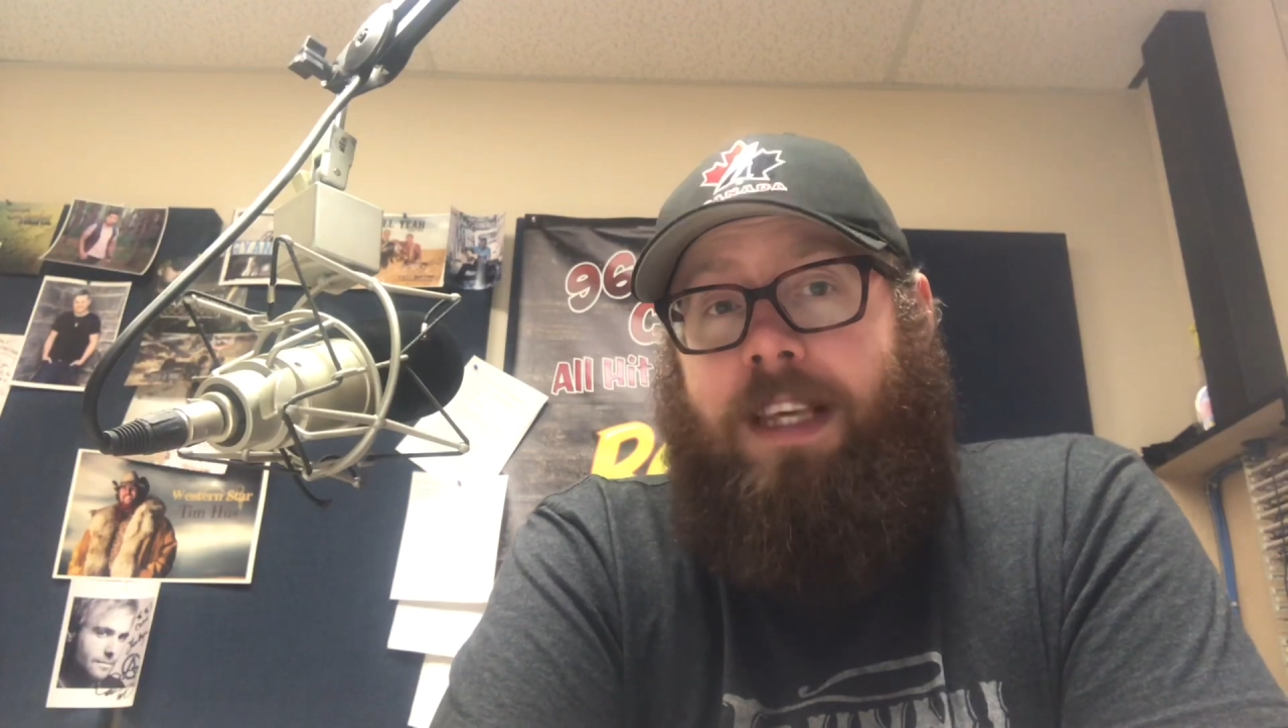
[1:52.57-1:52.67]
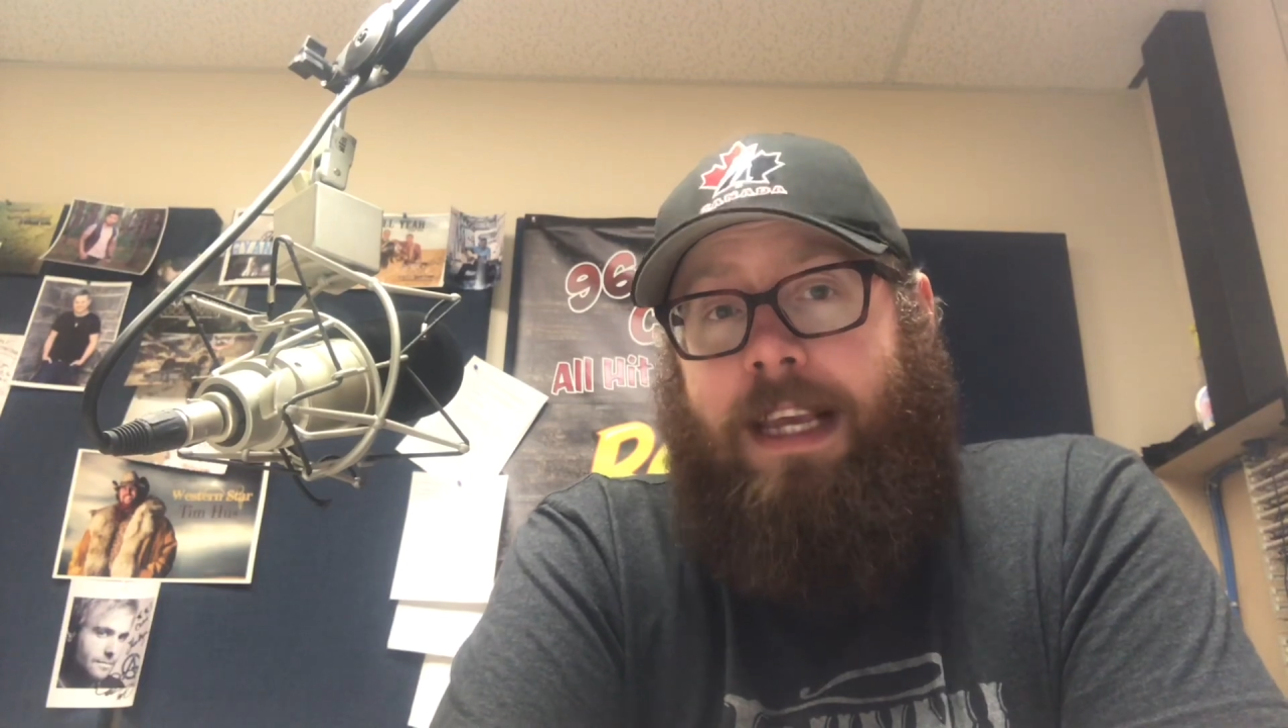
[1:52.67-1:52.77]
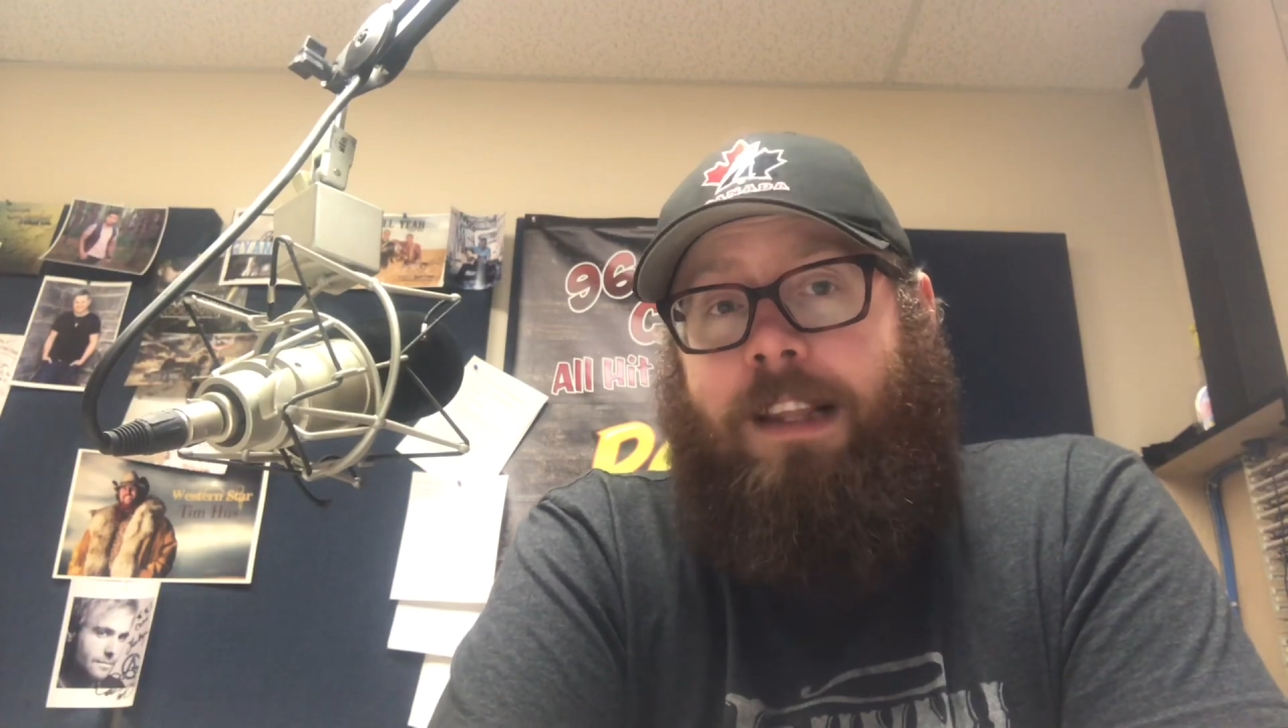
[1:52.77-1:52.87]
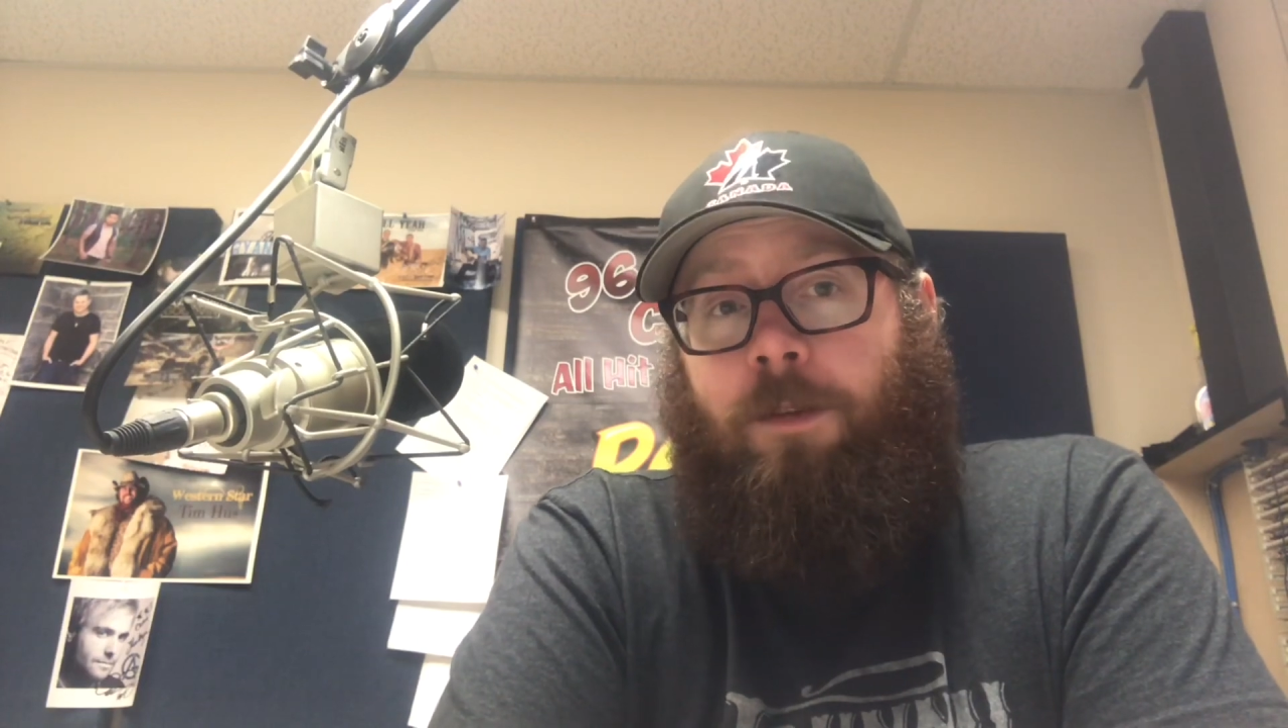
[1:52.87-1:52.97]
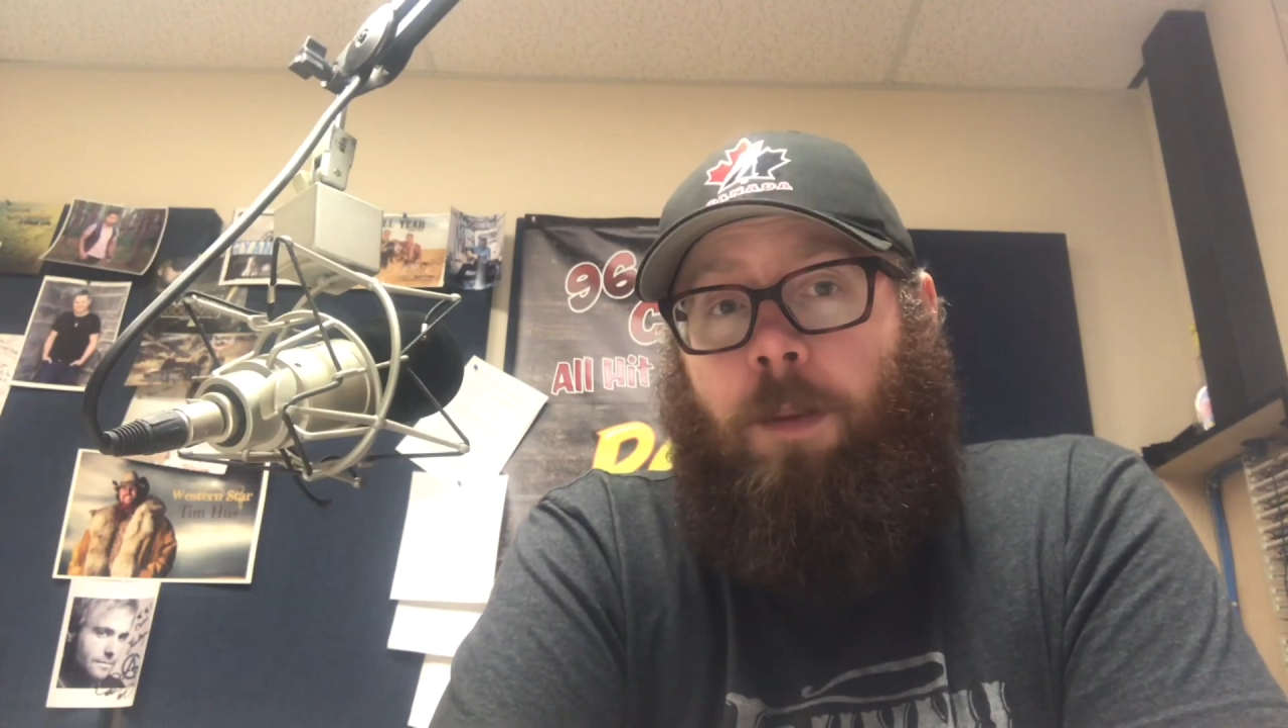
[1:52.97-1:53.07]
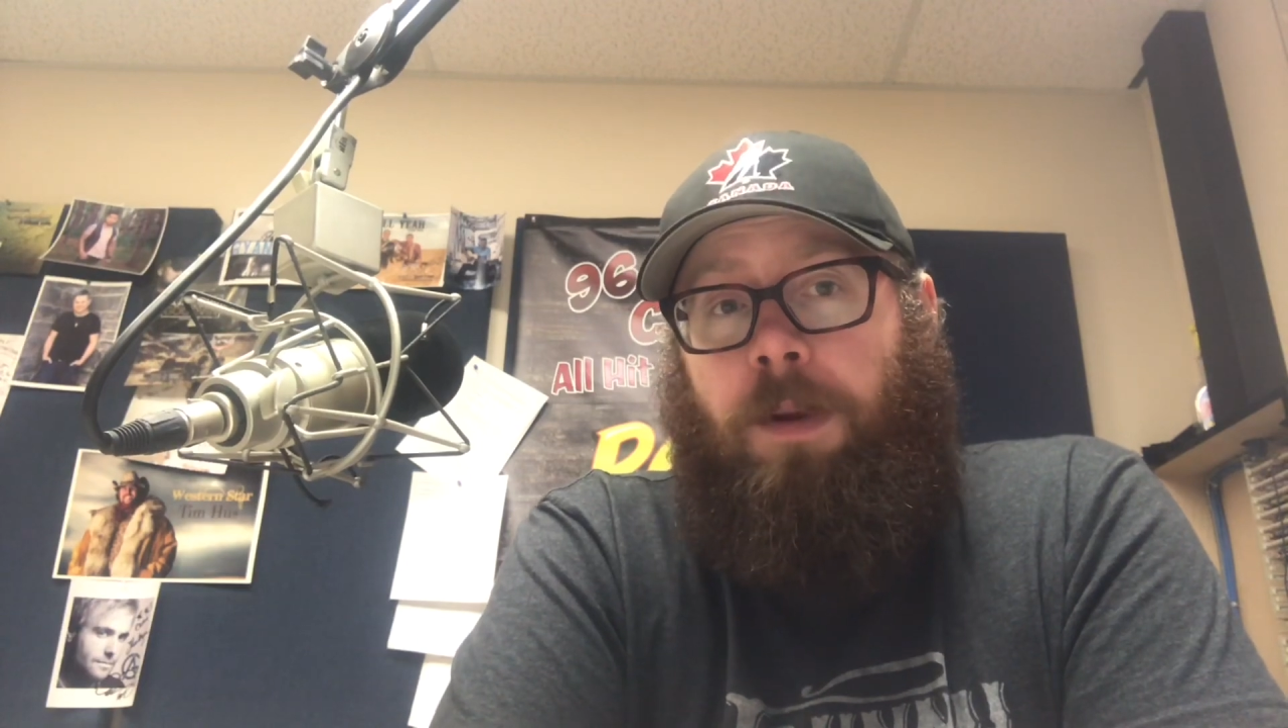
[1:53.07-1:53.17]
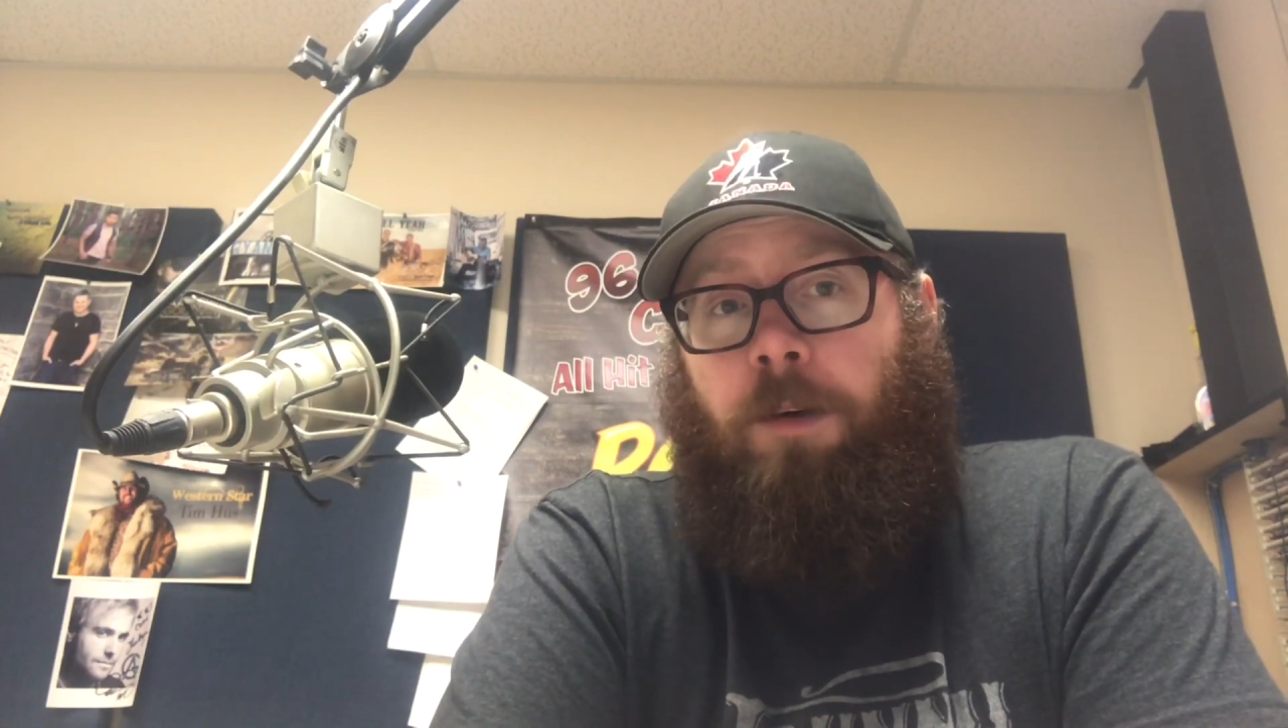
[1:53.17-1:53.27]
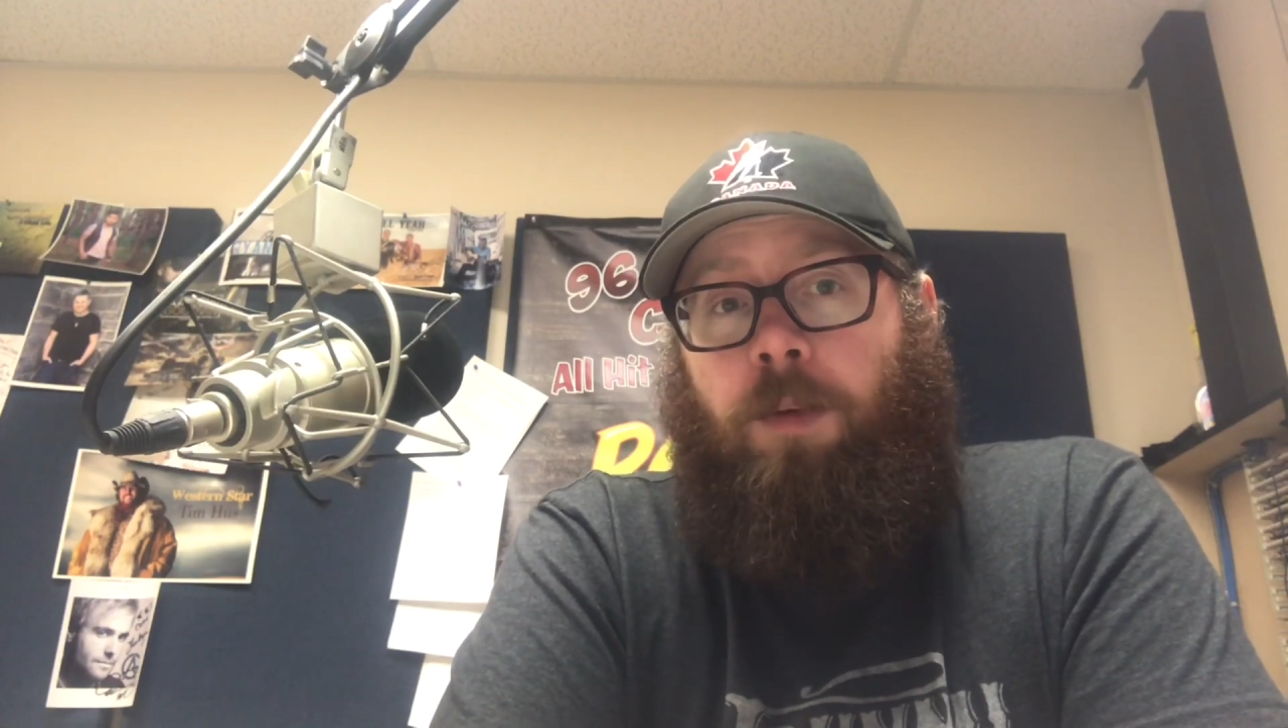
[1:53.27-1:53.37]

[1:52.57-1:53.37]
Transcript: Keith for Beer